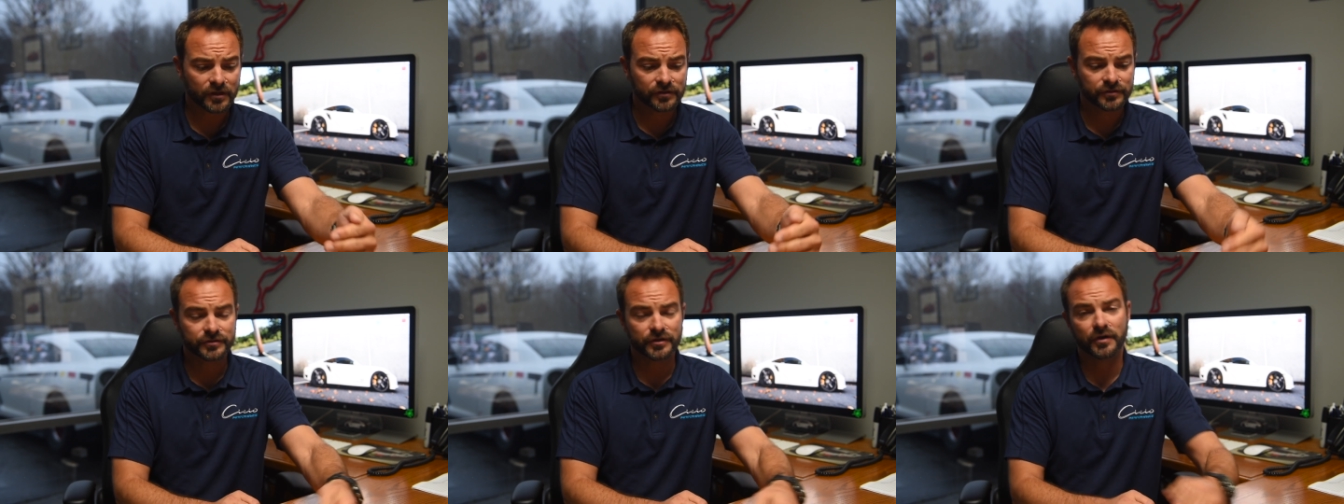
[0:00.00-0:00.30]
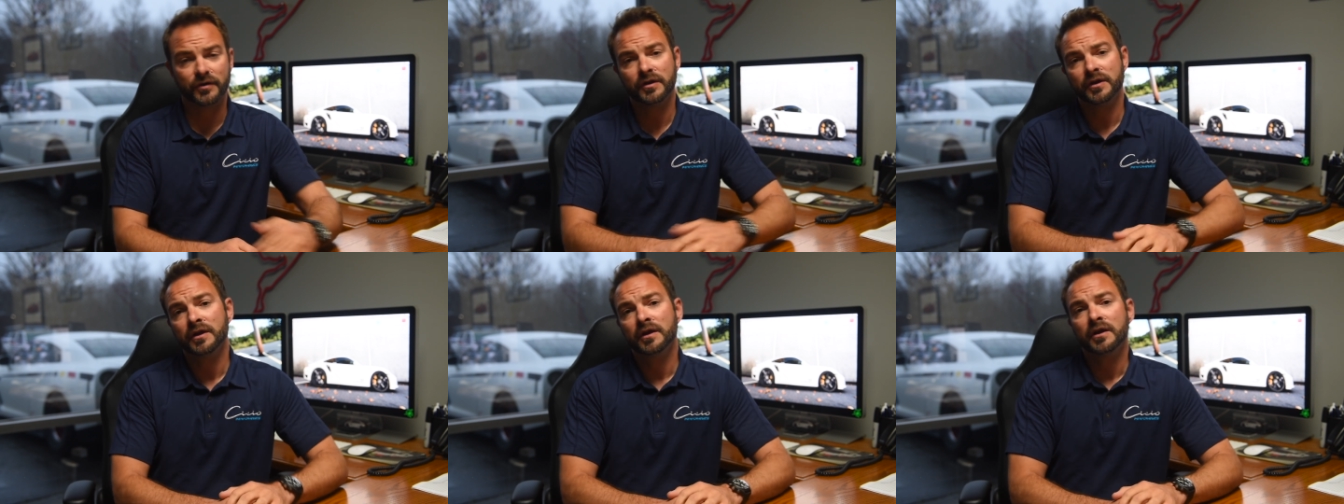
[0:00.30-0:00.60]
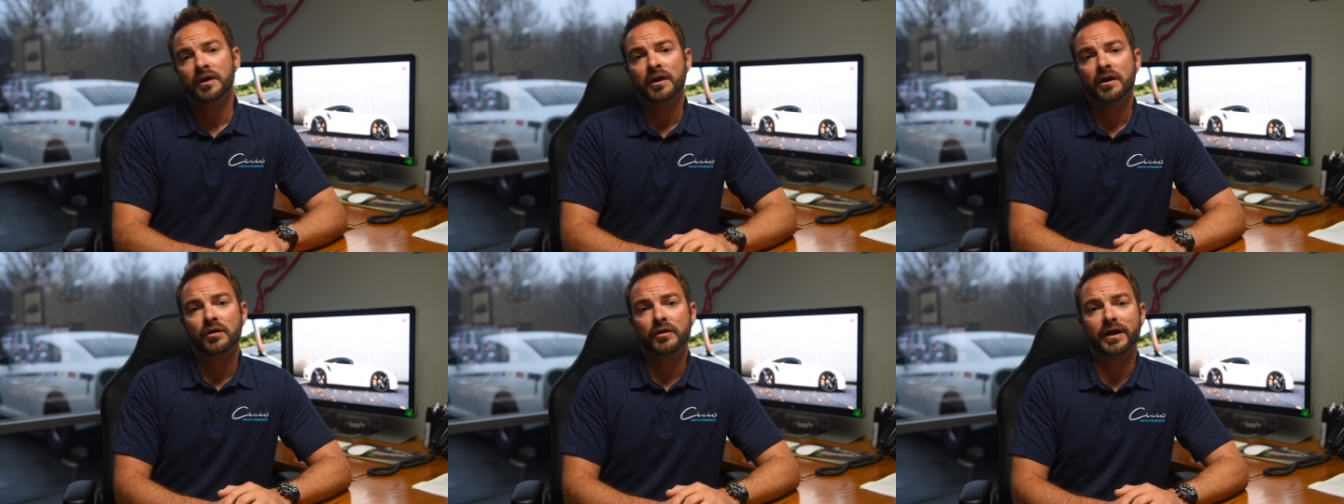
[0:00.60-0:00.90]
So
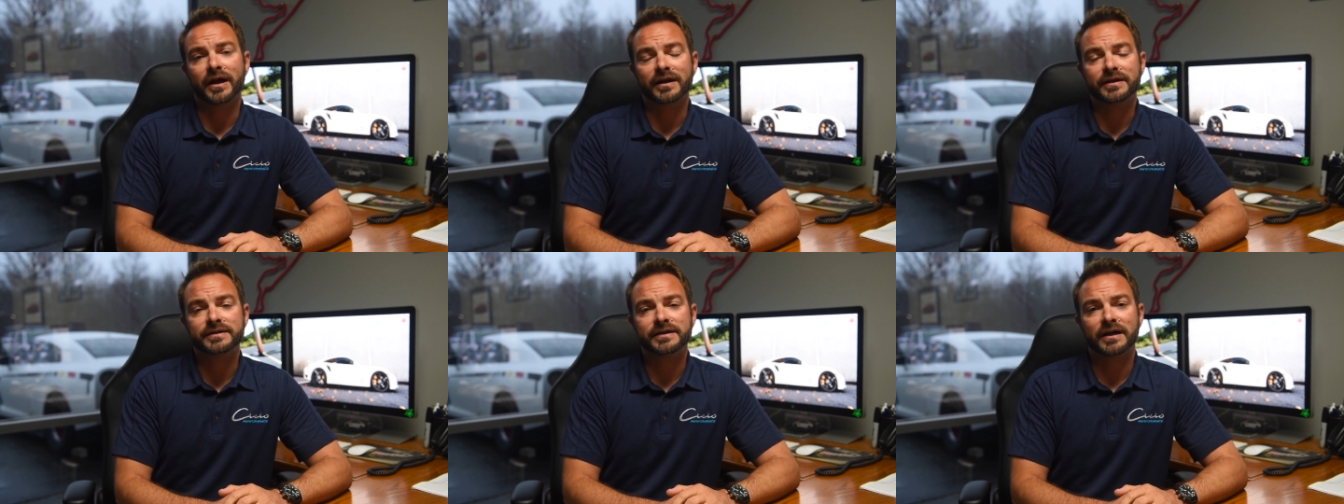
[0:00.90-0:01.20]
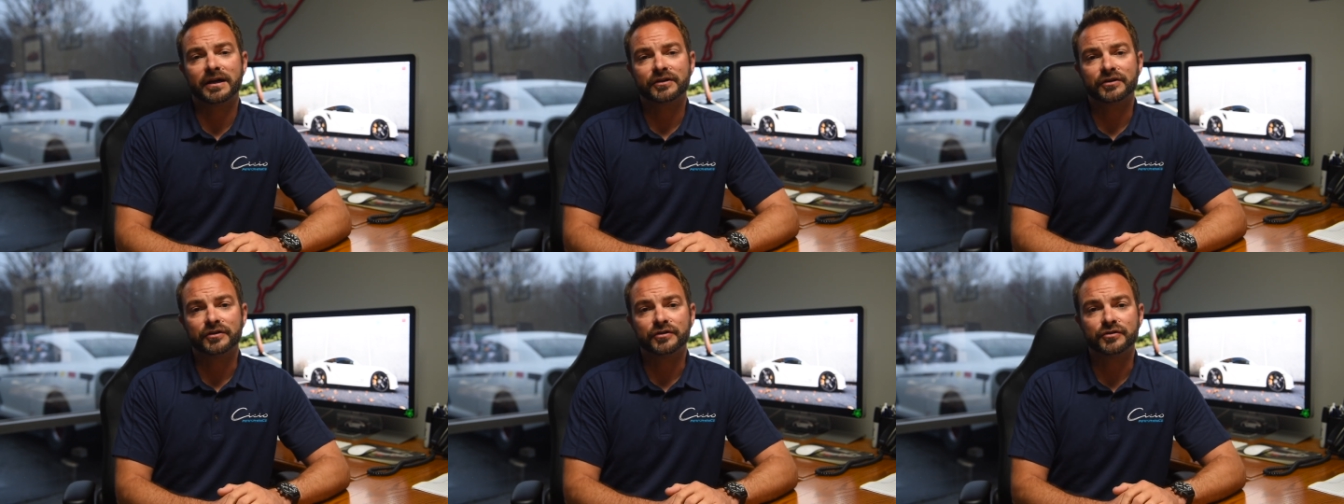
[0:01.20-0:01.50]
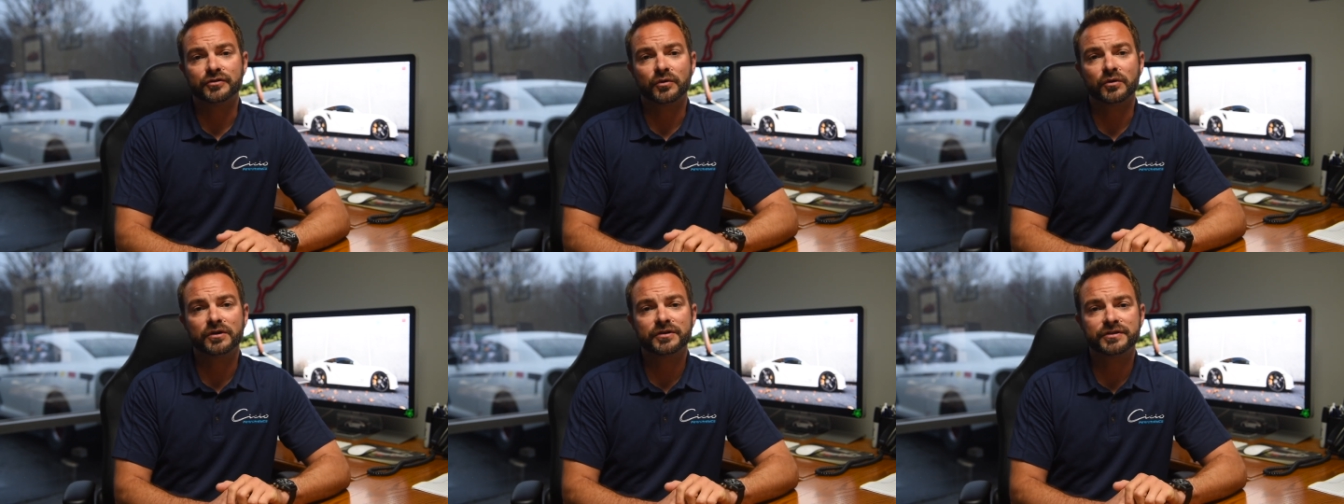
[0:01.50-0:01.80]
we got Dr.
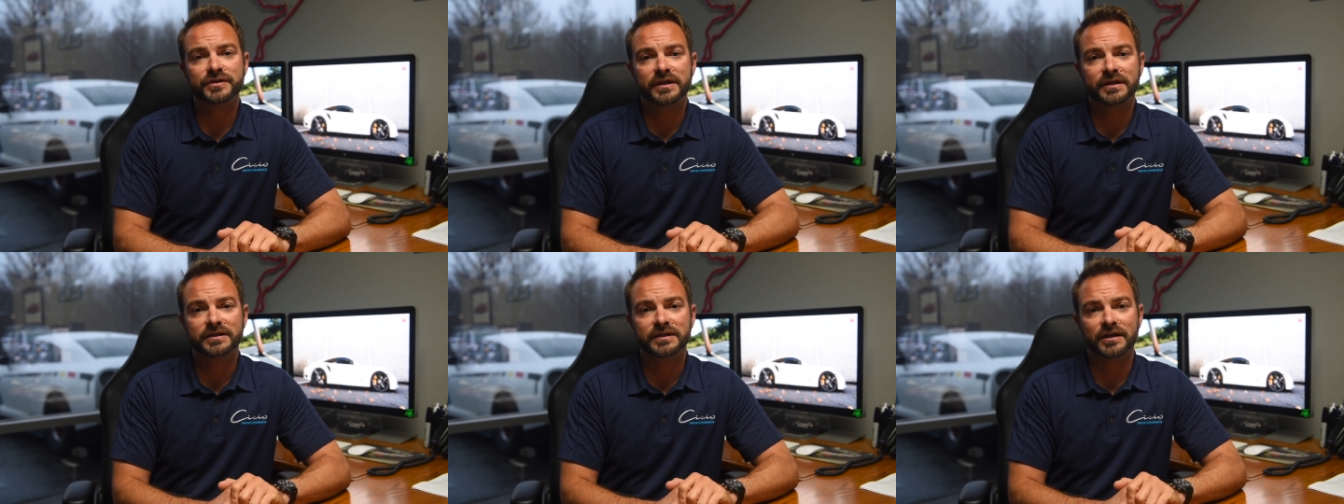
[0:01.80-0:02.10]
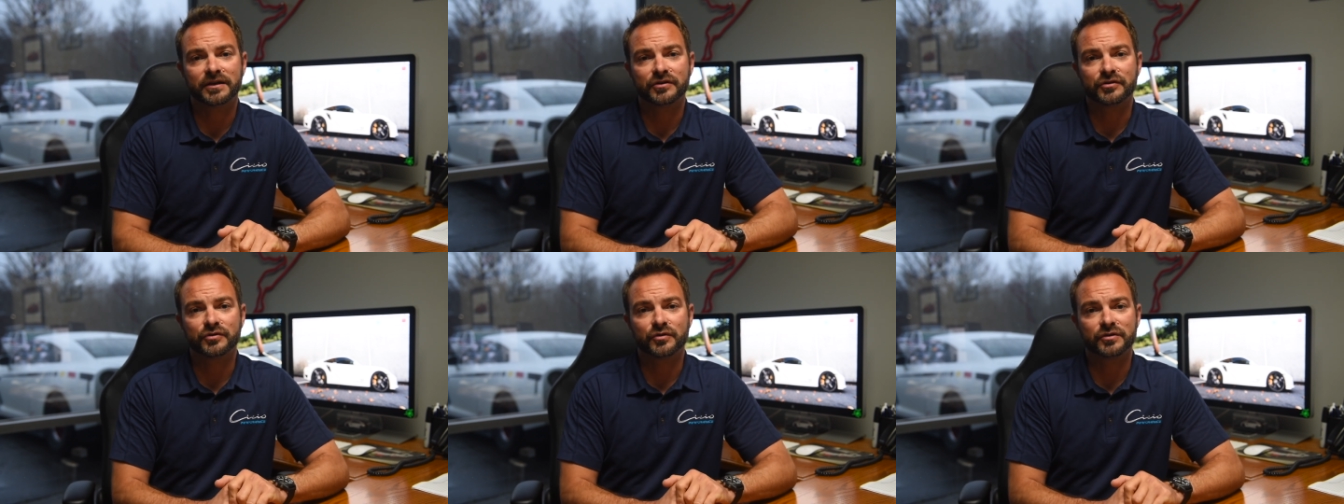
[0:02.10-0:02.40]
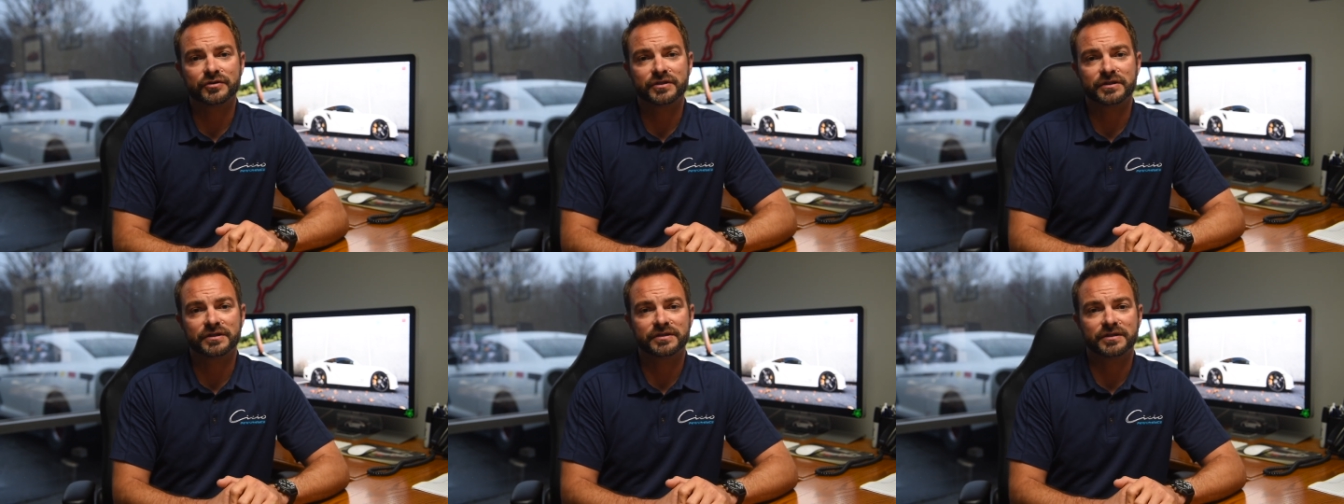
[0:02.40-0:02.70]
Dorsick. Dr.
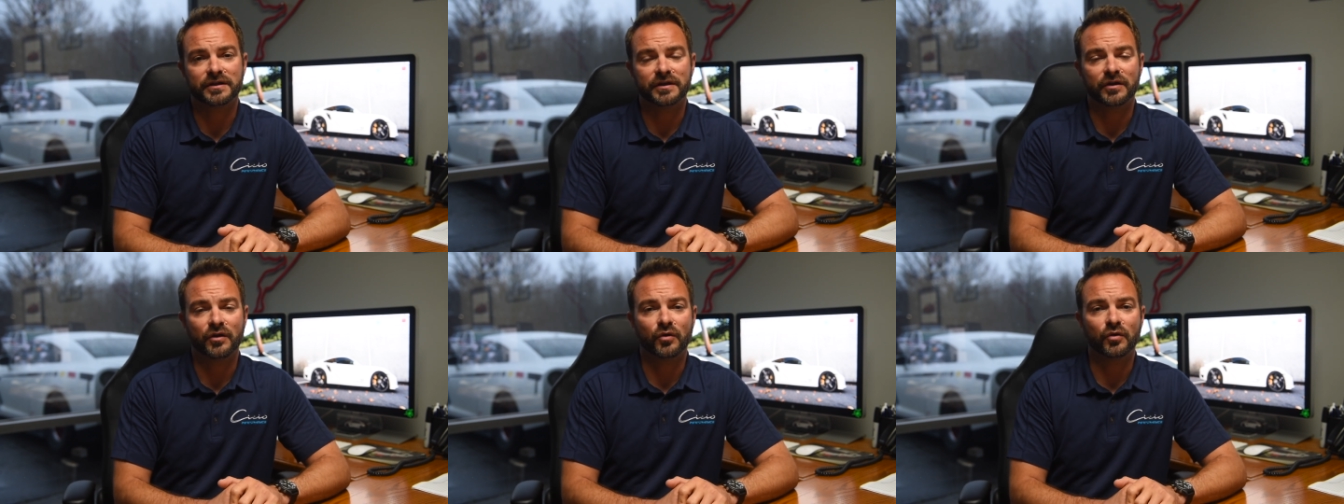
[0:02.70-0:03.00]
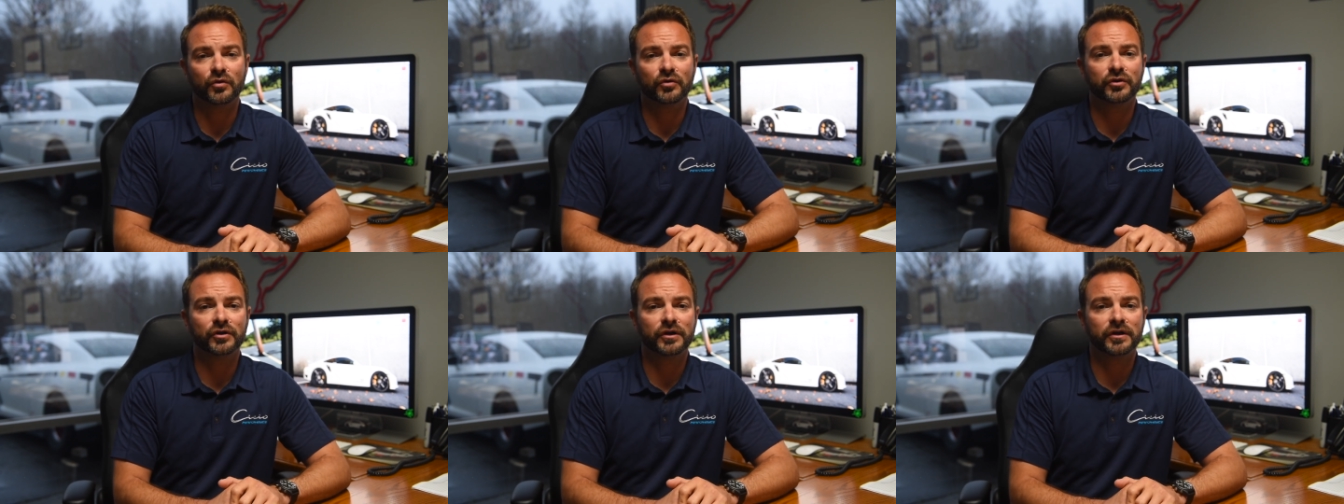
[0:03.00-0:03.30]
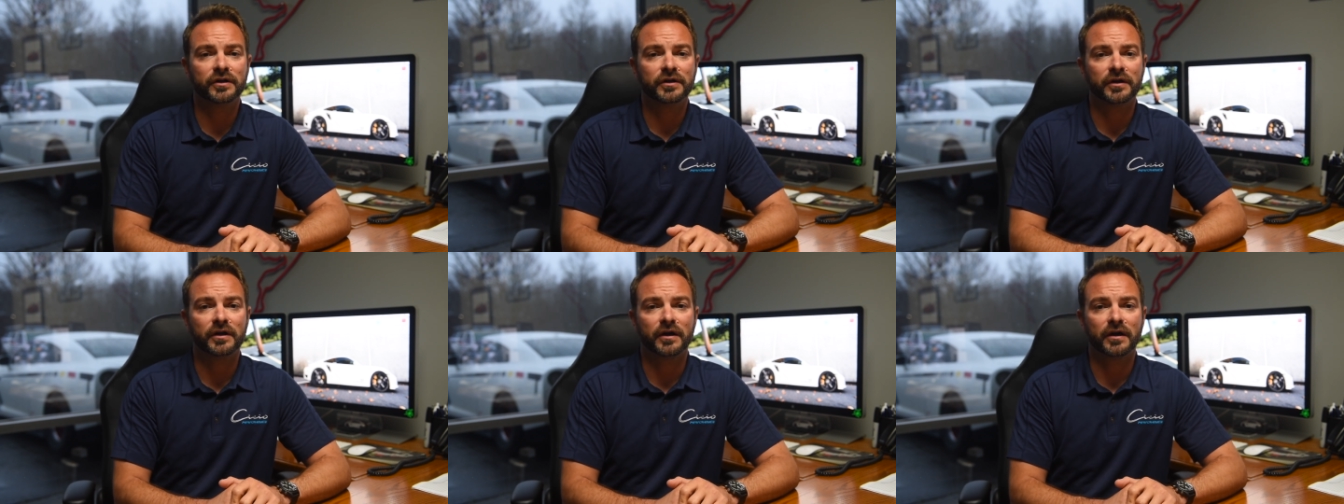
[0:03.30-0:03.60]
Dorsick's an
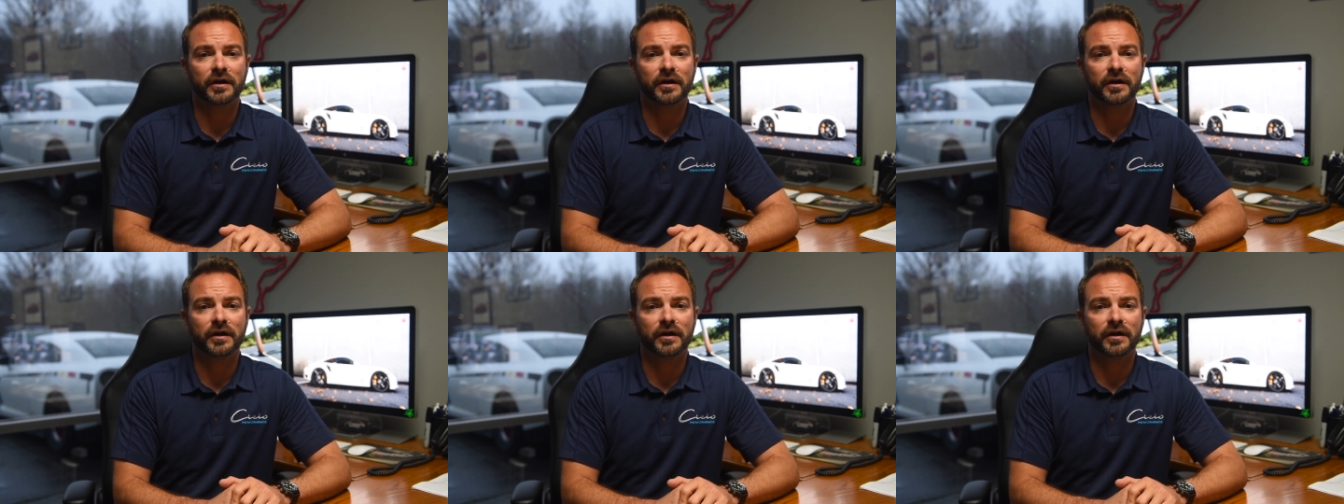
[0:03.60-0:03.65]
older